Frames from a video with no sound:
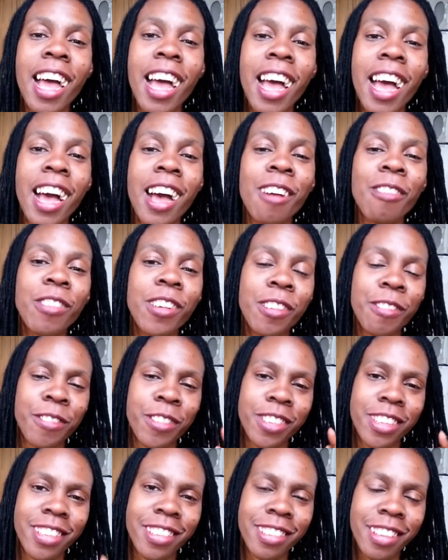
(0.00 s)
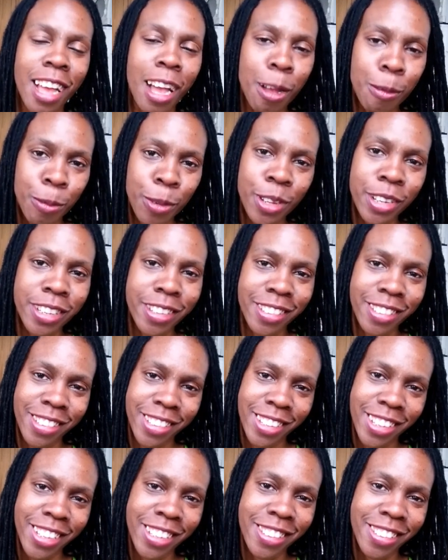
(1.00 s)
Have a fantabulous
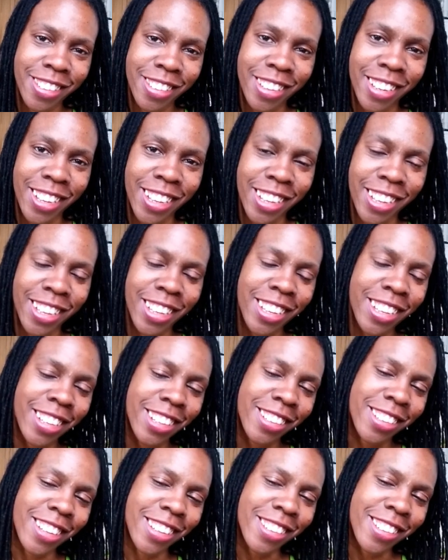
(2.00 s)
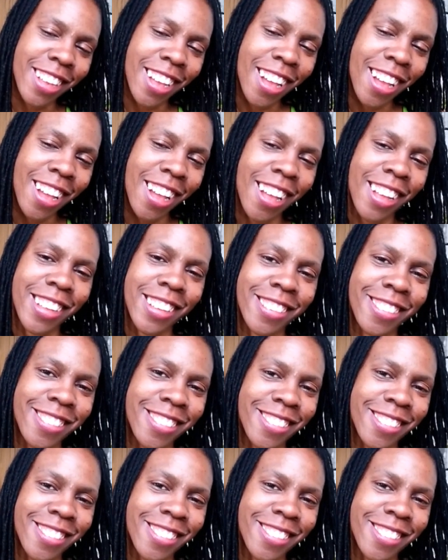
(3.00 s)
day today. Ta-ta!